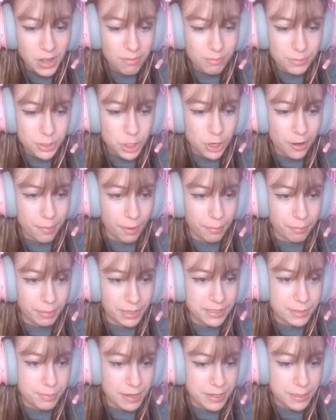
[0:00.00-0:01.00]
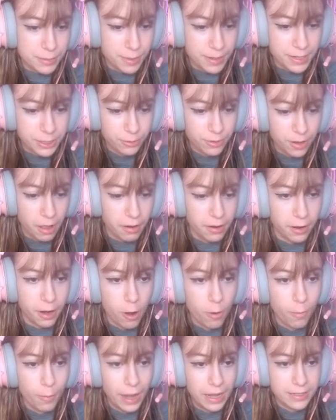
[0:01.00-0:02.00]
I'm sorry, Pumpkin Spice, but you gotta
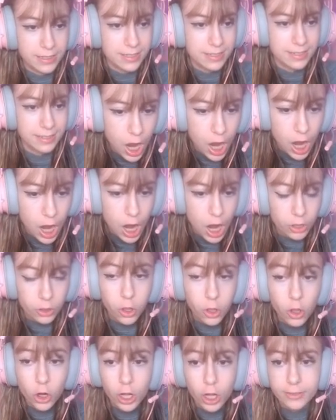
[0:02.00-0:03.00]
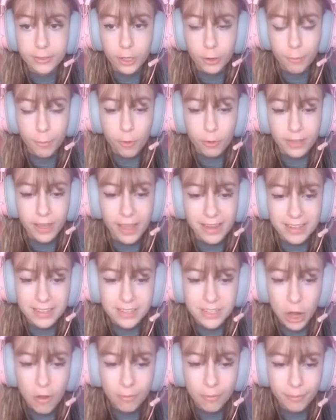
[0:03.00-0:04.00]
go, bestie. Look, they're both like
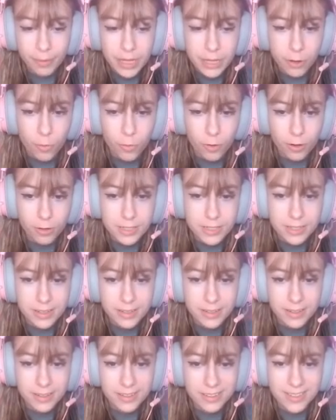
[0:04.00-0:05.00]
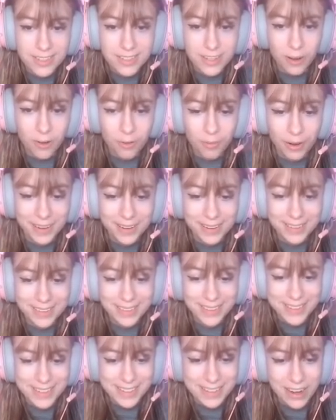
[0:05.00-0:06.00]
zombie horses. Oh my
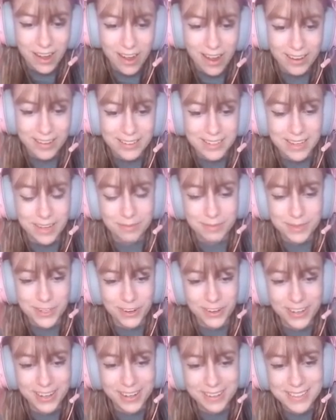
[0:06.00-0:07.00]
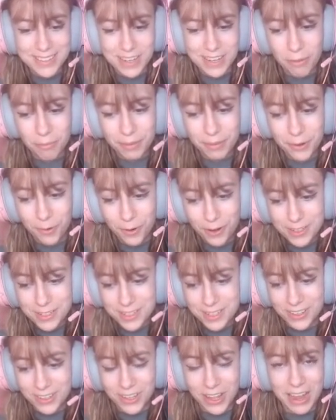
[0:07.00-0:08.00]
goodness, guys. I'm starting a zombie horse
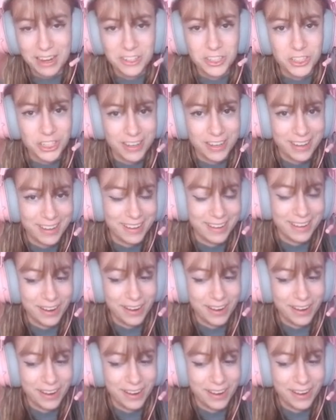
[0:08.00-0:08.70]
collection.